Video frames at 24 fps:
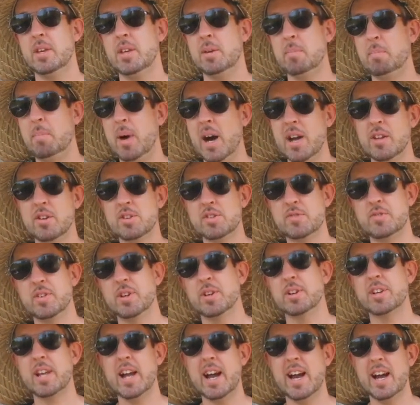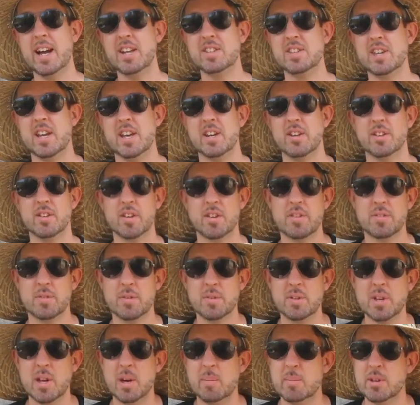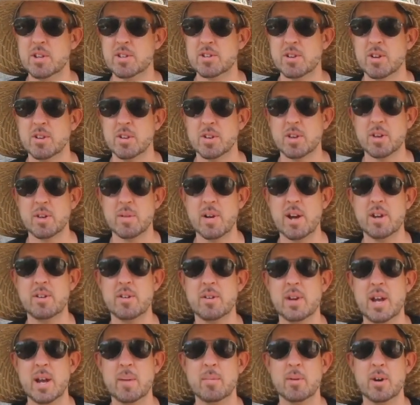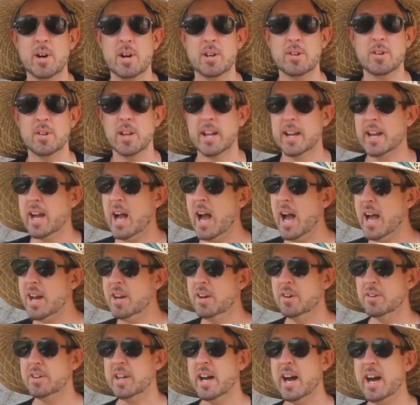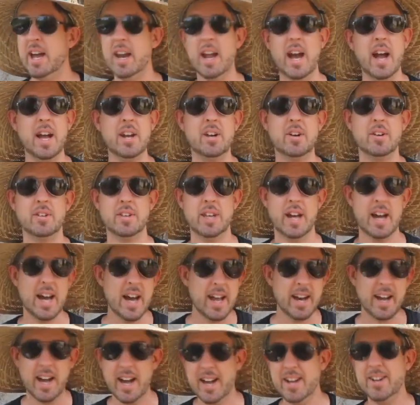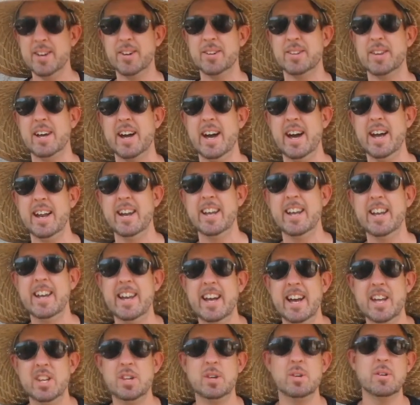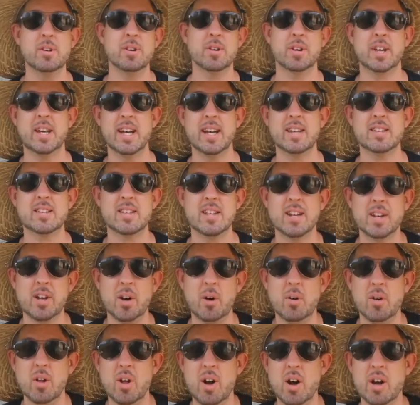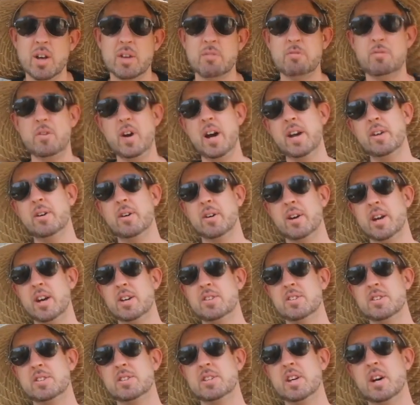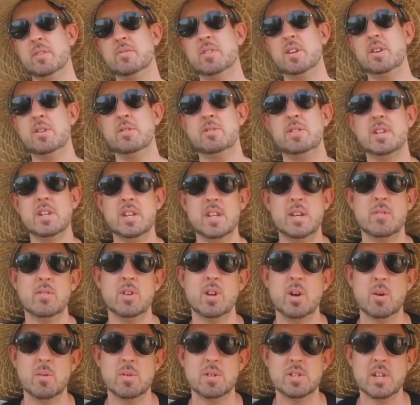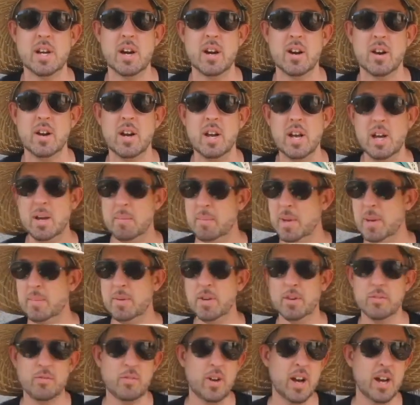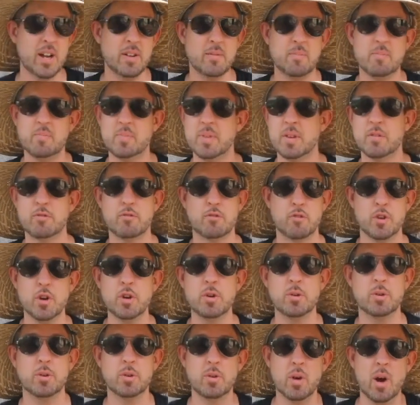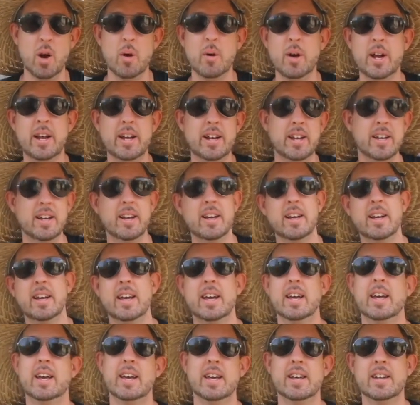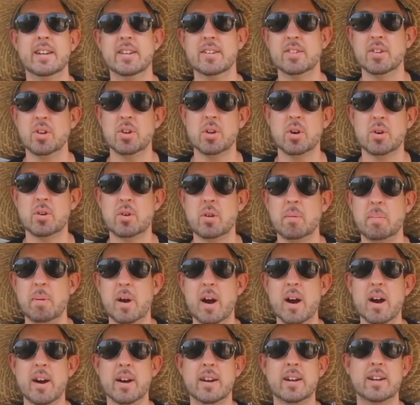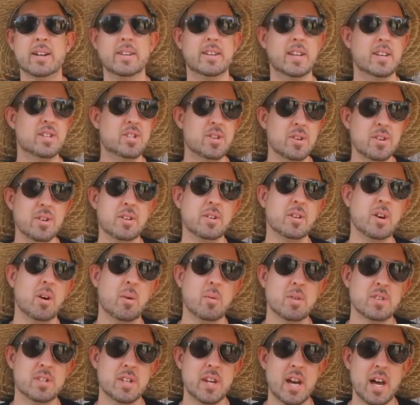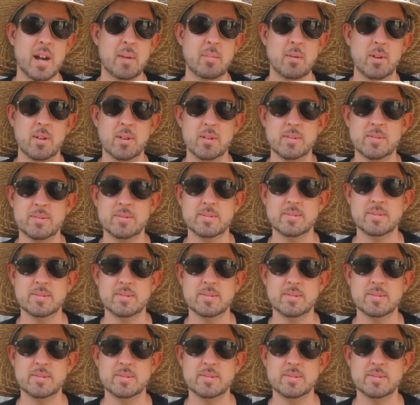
You buy those field guides and you look through them and you start looking around your neighborhood and you're like, I know that, I know that, I know that. And you and your kids can go along and find all kinds of stuff that you didn't even know was there. Maybe you'll find fruit growing in the local park that you didn't know was an edible.